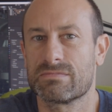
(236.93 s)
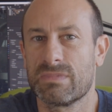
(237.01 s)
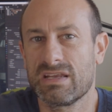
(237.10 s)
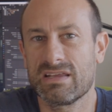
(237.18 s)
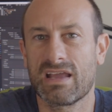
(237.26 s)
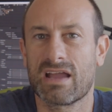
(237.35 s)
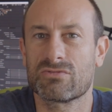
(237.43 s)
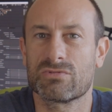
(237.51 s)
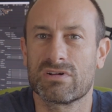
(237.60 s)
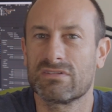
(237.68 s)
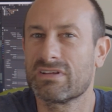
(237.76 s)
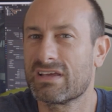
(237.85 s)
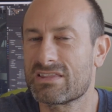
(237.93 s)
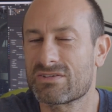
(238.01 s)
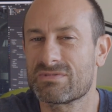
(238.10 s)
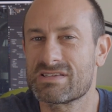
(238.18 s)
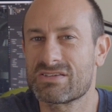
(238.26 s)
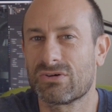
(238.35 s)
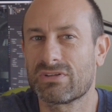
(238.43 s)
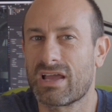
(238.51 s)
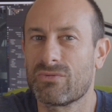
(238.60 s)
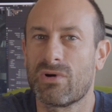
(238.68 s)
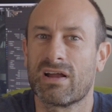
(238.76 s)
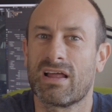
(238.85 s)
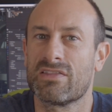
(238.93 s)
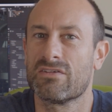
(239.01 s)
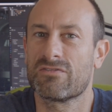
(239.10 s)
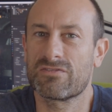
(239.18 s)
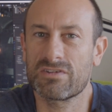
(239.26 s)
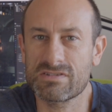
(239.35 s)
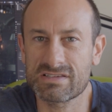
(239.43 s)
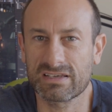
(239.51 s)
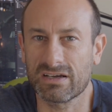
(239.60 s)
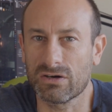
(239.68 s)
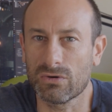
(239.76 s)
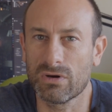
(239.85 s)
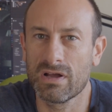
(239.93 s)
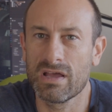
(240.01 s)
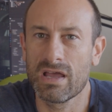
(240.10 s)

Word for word: meaning I rarely get the result I want on the first go,